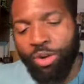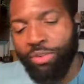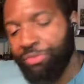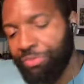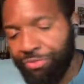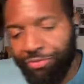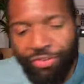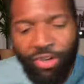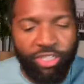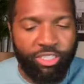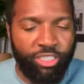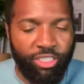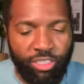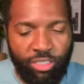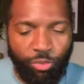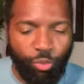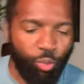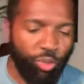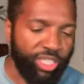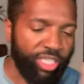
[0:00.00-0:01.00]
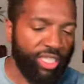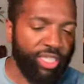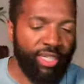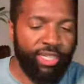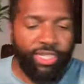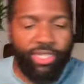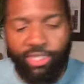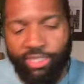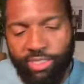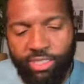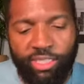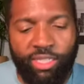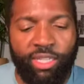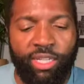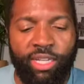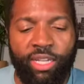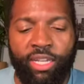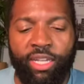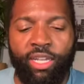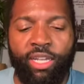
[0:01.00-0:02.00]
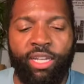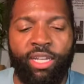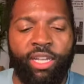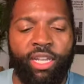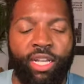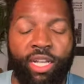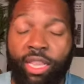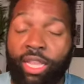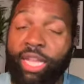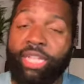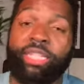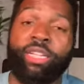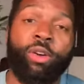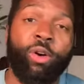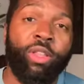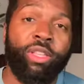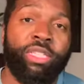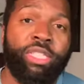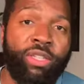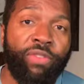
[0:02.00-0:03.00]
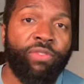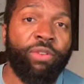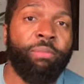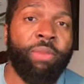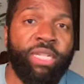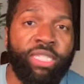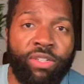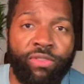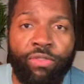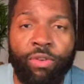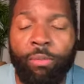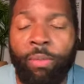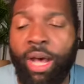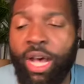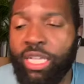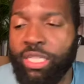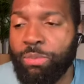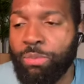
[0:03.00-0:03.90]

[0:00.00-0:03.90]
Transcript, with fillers: collecting all this information from hospitals until enter our